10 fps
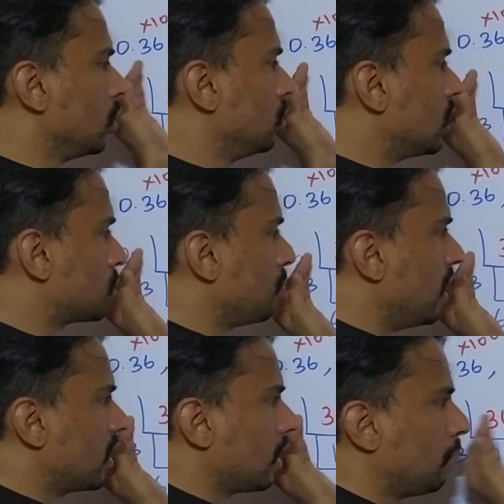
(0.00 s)
you just
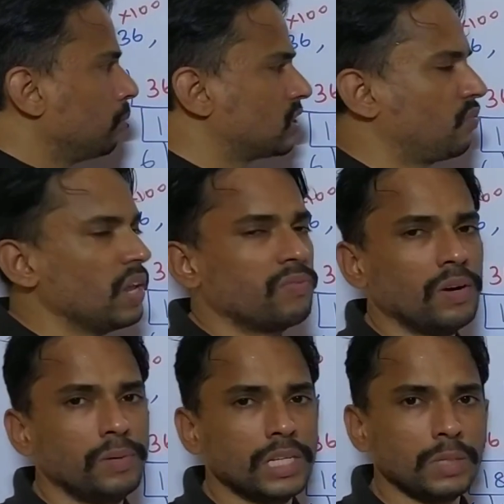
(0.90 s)
make your numbers free
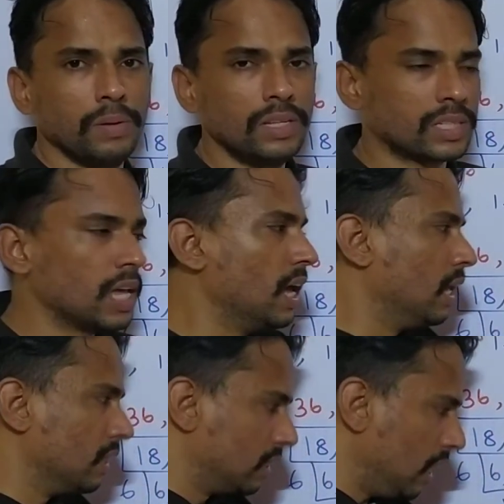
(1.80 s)
from decimals
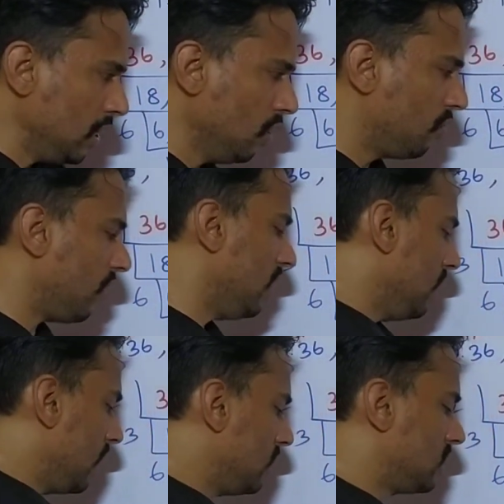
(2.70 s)
then you
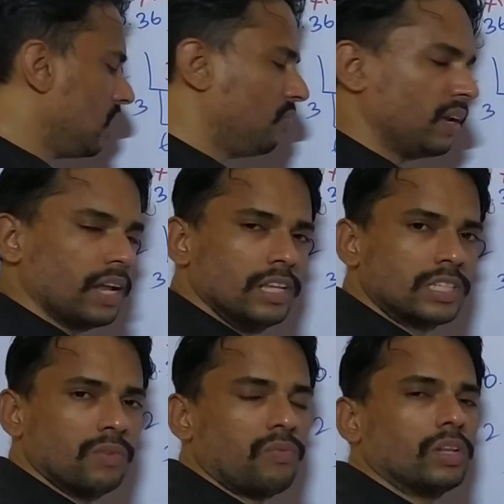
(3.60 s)
find HCF and
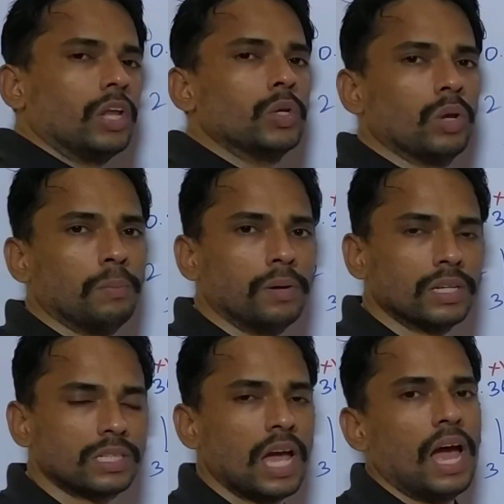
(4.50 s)
LCM for the new
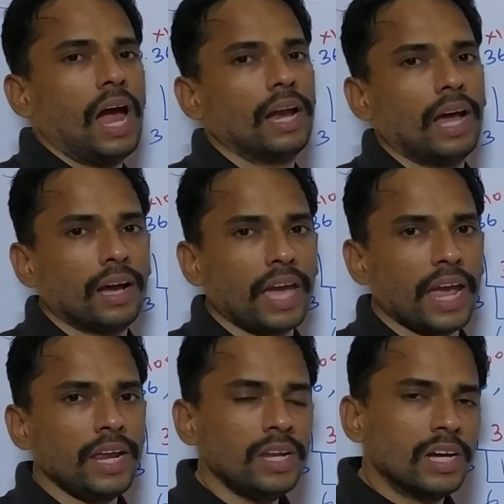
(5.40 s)
numbers and
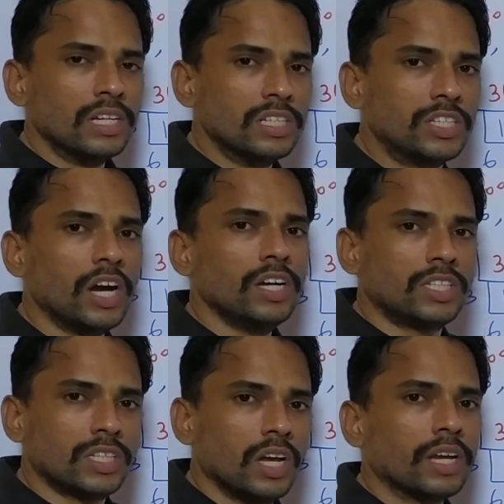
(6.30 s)
again
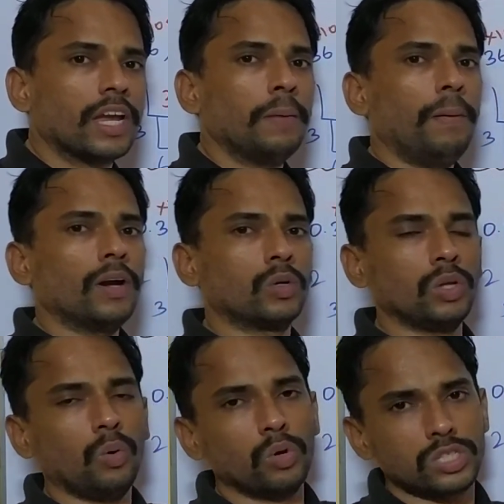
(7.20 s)
just get back to
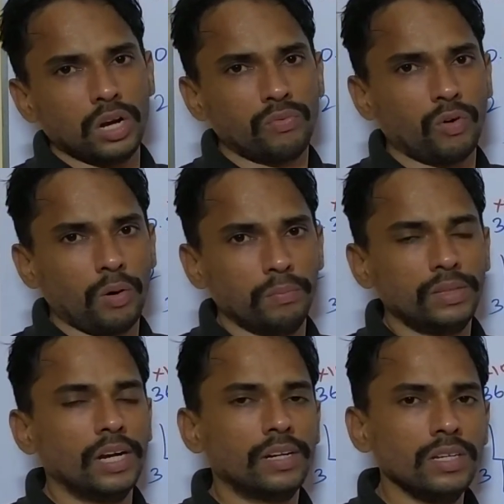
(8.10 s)
the original form
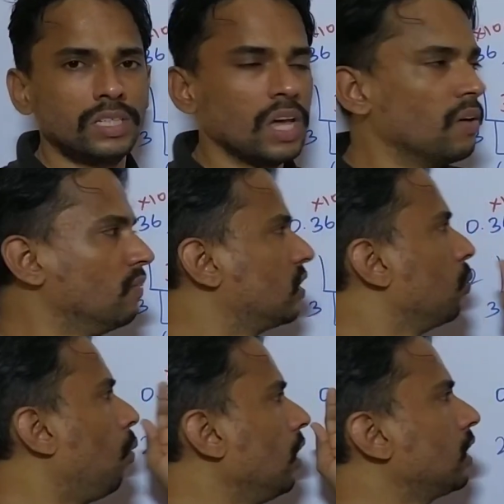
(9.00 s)
that is
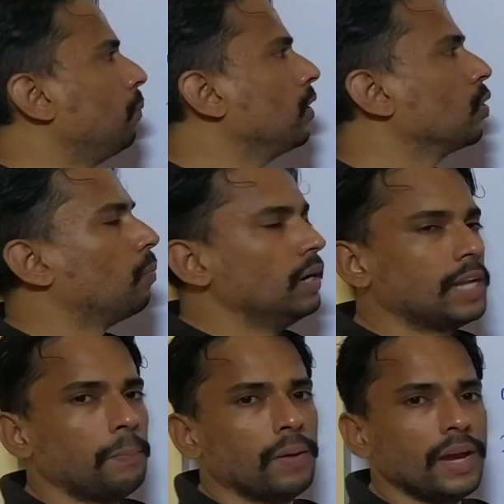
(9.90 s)
with what number you
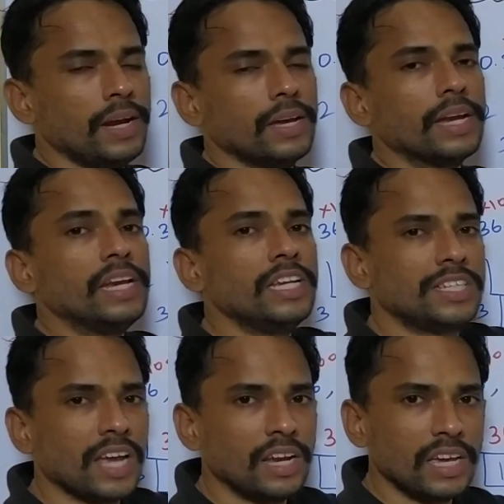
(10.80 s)
multiplied
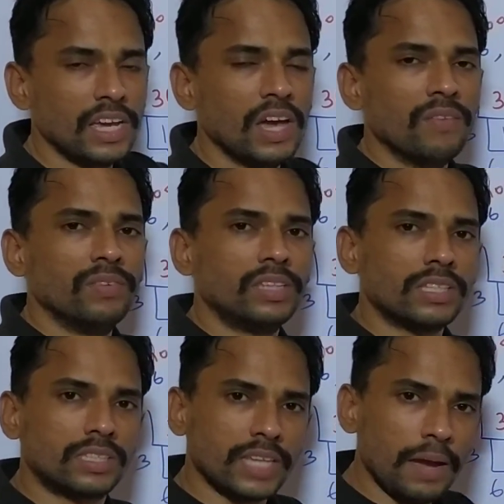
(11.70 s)
initially with
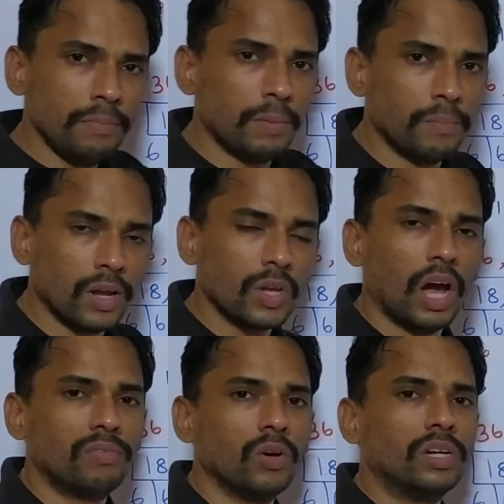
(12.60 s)
the same number you
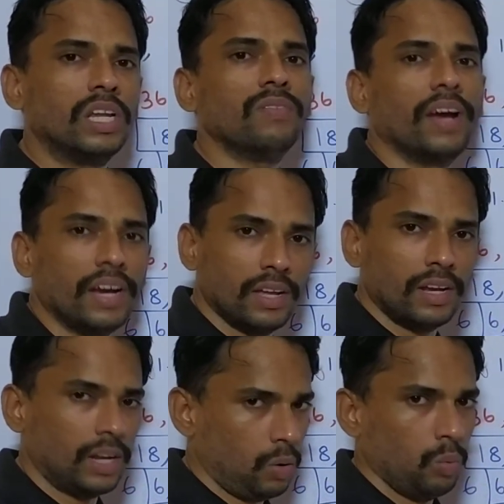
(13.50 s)
have to
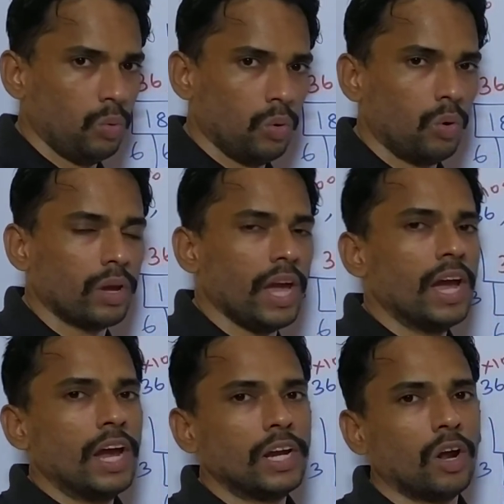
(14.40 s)
divide now okay
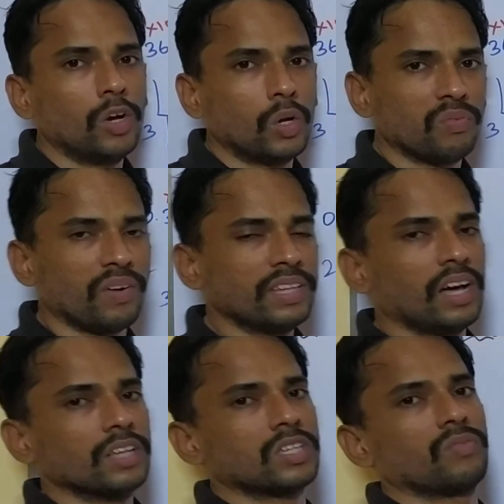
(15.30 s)
in order to find
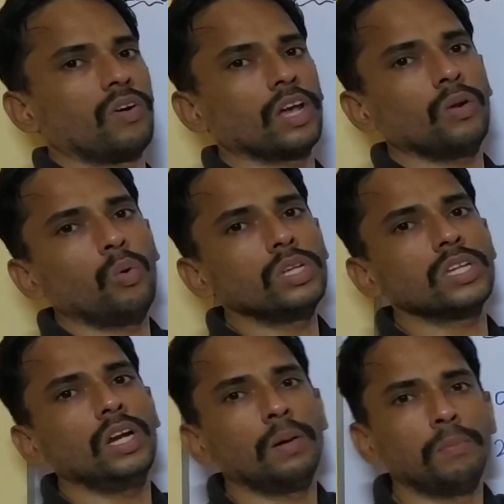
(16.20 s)
the answer for your
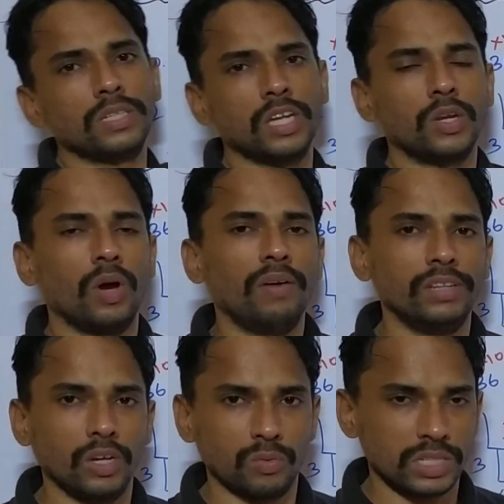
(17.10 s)
original numbers that you
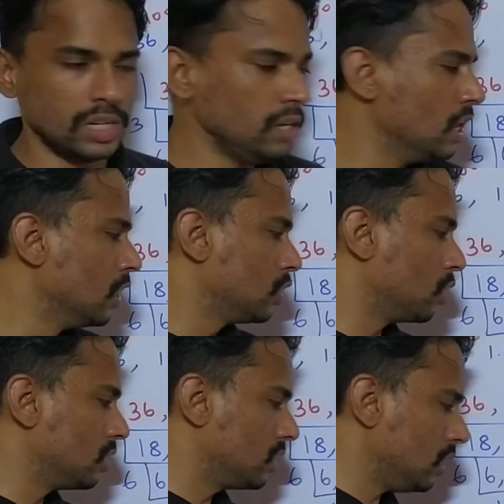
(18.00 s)
have in the question
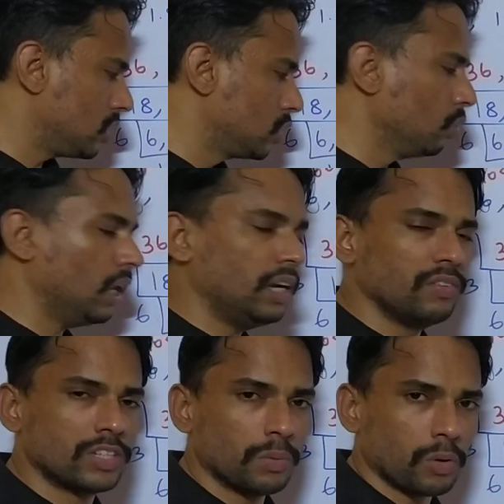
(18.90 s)
so just do that
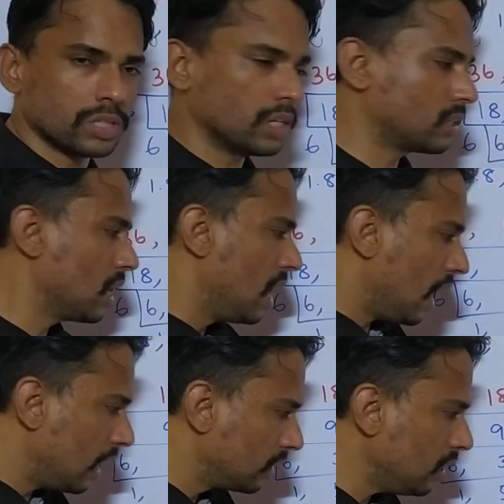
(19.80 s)
division process
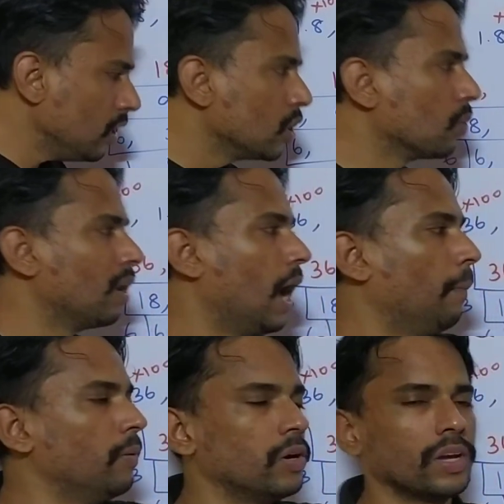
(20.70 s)
and then you will
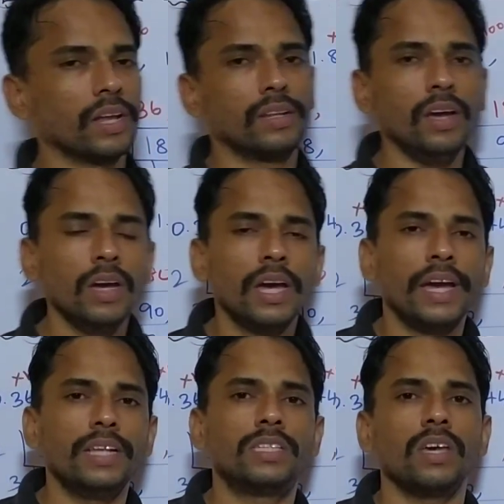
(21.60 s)
happen to get the
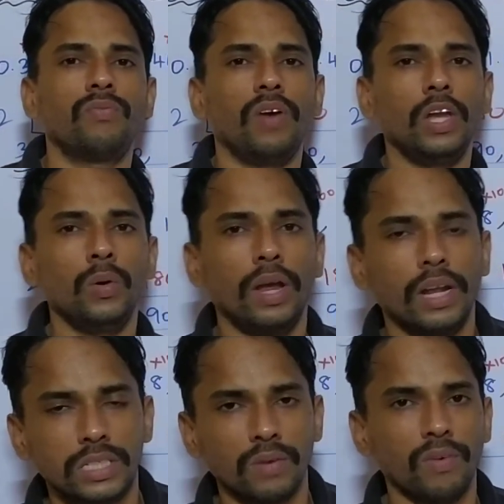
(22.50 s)
HCF value and
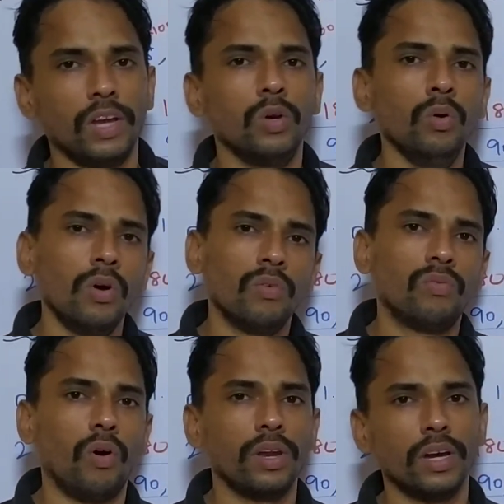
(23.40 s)
HCM value
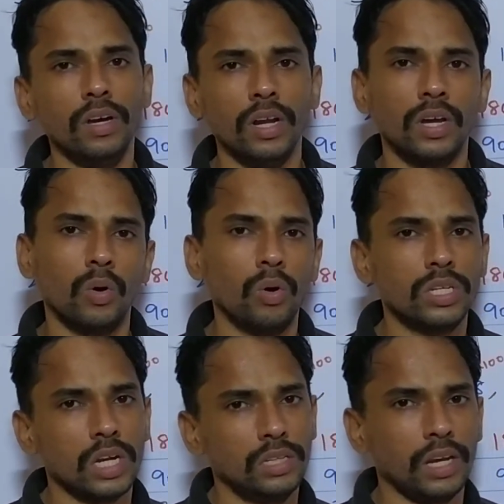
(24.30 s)
for your
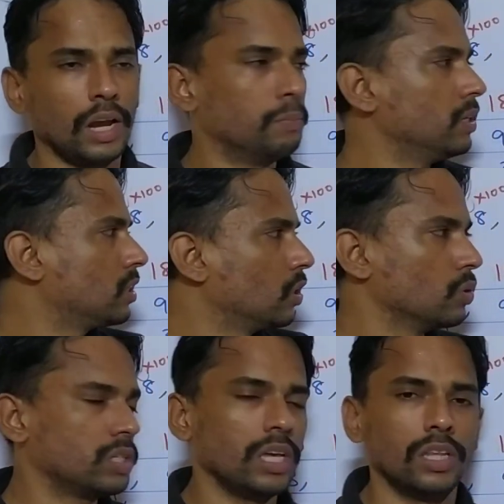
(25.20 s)
original three numbers that
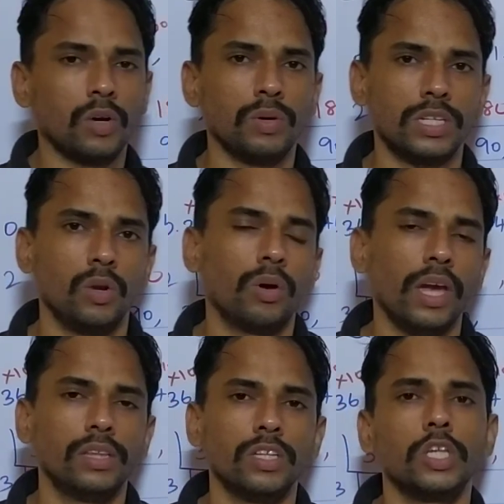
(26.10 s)
you see in the question
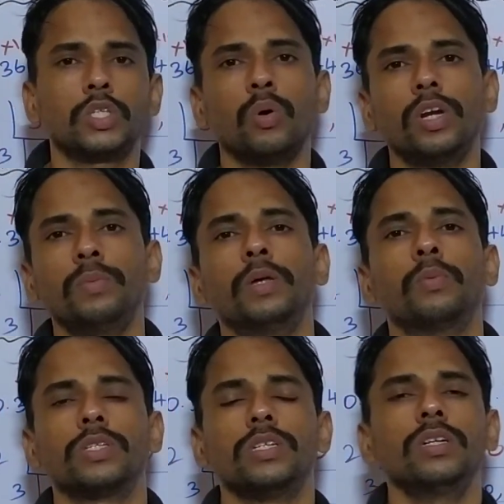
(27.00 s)
okay this is going to be the
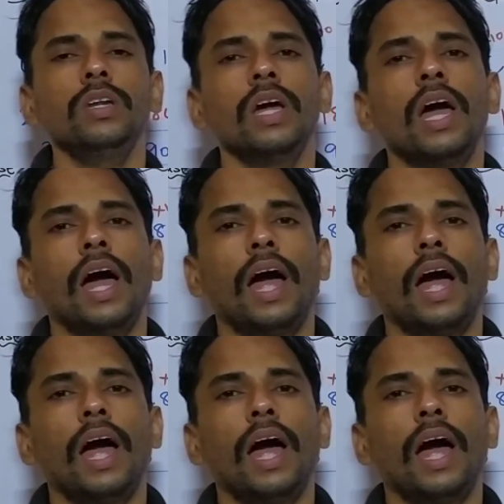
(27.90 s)
procedure